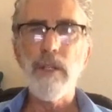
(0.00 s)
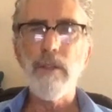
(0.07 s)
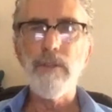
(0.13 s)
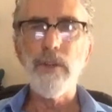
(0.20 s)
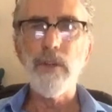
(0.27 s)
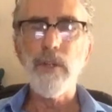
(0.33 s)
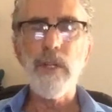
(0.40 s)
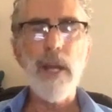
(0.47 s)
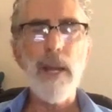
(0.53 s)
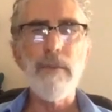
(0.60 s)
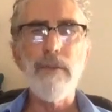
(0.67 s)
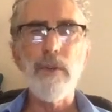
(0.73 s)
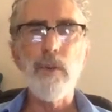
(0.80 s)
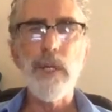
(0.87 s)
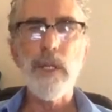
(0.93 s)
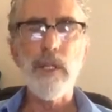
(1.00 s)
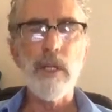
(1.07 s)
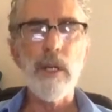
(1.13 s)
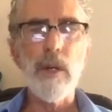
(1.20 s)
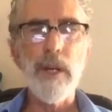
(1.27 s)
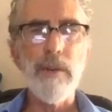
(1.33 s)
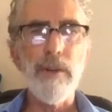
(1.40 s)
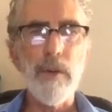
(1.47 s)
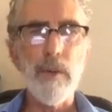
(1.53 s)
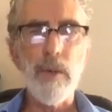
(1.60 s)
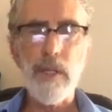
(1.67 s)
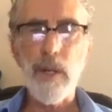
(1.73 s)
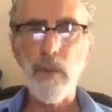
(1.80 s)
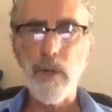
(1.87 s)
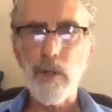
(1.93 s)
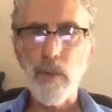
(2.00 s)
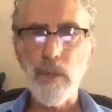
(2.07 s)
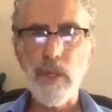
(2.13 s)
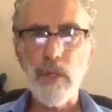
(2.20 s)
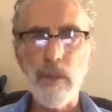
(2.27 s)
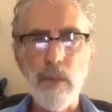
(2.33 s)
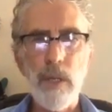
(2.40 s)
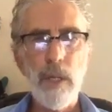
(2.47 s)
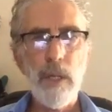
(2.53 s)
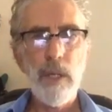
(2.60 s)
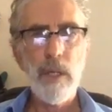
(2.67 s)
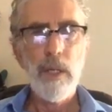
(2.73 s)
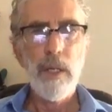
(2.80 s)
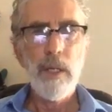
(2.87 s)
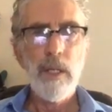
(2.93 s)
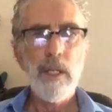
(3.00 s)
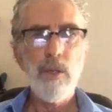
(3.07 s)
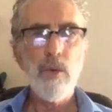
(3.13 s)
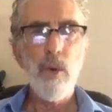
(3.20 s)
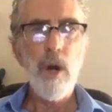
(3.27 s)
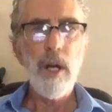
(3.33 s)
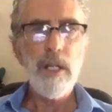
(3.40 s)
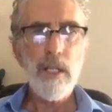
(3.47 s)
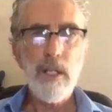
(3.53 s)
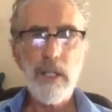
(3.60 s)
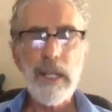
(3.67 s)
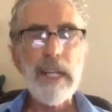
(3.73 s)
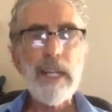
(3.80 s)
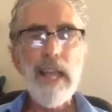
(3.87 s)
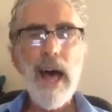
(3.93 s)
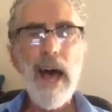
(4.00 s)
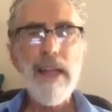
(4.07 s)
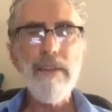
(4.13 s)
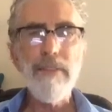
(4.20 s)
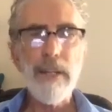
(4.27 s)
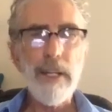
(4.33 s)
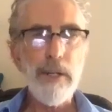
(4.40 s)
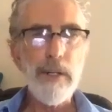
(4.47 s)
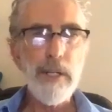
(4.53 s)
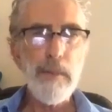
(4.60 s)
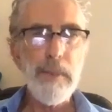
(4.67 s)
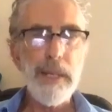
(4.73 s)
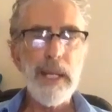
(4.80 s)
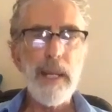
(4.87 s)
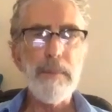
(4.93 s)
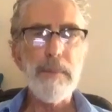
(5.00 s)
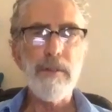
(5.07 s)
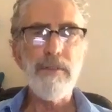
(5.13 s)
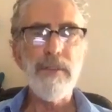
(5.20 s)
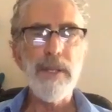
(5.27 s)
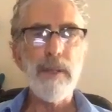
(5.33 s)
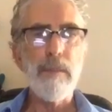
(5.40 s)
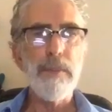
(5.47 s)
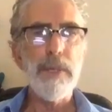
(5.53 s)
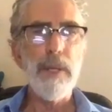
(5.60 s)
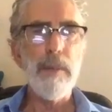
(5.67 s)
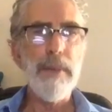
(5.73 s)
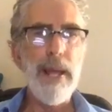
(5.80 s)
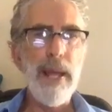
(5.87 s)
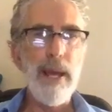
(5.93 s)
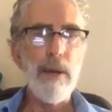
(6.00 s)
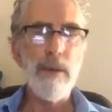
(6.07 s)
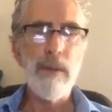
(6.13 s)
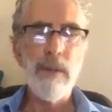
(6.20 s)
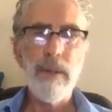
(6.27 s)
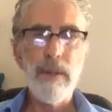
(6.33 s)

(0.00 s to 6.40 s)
the first time a few weeks ago, whenever it was I worked with you. His walk is looking livelier. He's picking up his feet and putting them down.